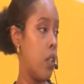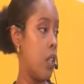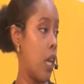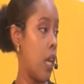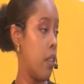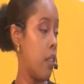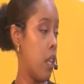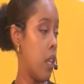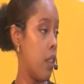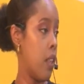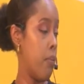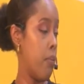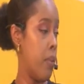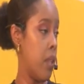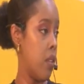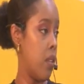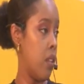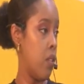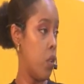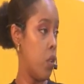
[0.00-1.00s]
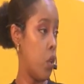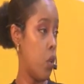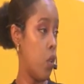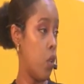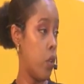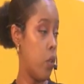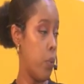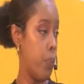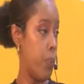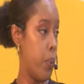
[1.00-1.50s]
think that businesses should
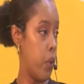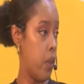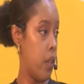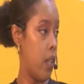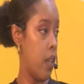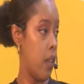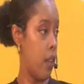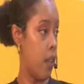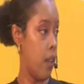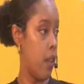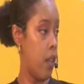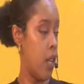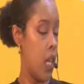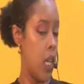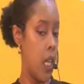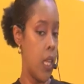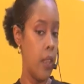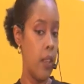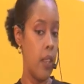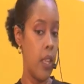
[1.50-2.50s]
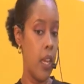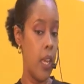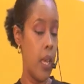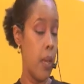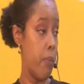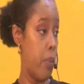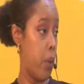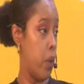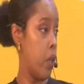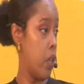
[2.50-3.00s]
also put their
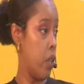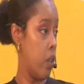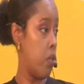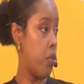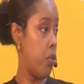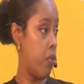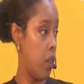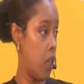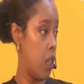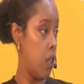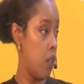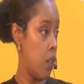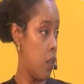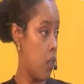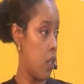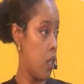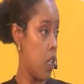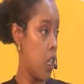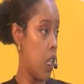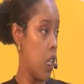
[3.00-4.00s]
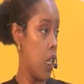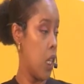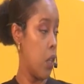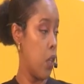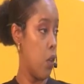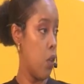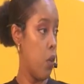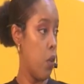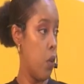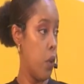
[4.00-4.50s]
employees first.
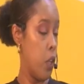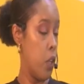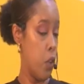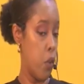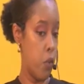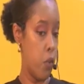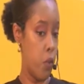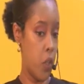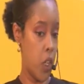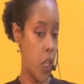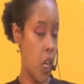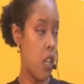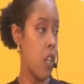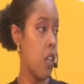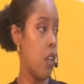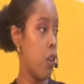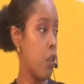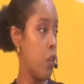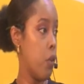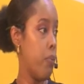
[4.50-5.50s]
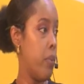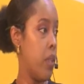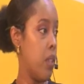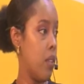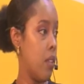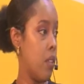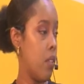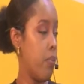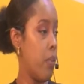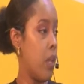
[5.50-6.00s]
You're shutting down your
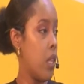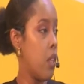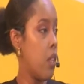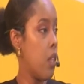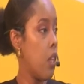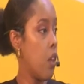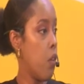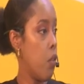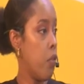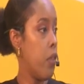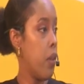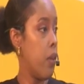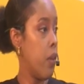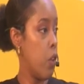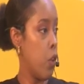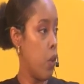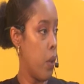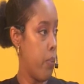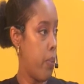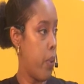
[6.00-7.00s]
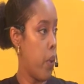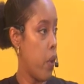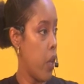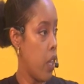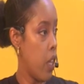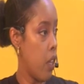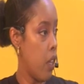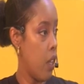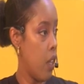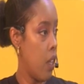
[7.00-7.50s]
business, but think of your
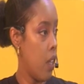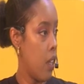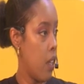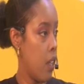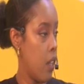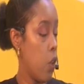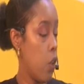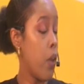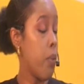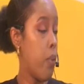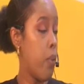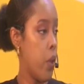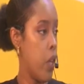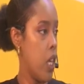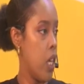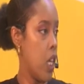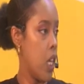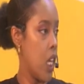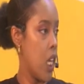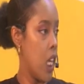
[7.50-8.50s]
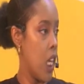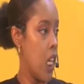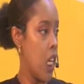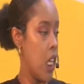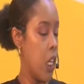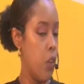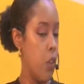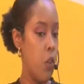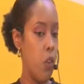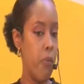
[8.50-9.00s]
employee.
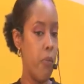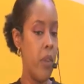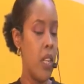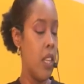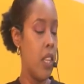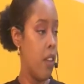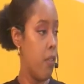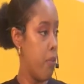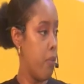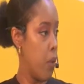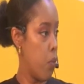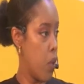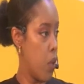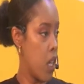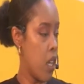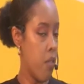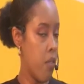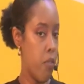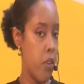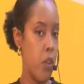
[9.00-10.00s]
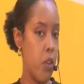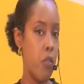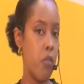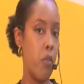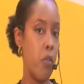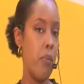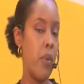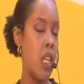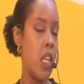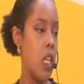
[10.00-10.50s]
They've been working for you
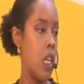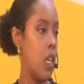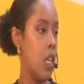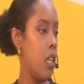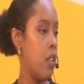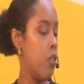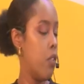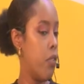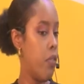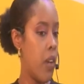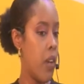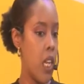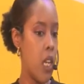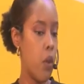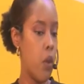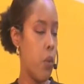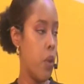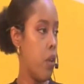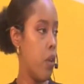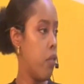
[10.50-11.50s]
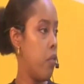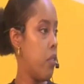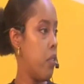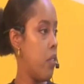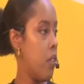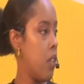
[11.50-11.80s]
for many years. Find a way of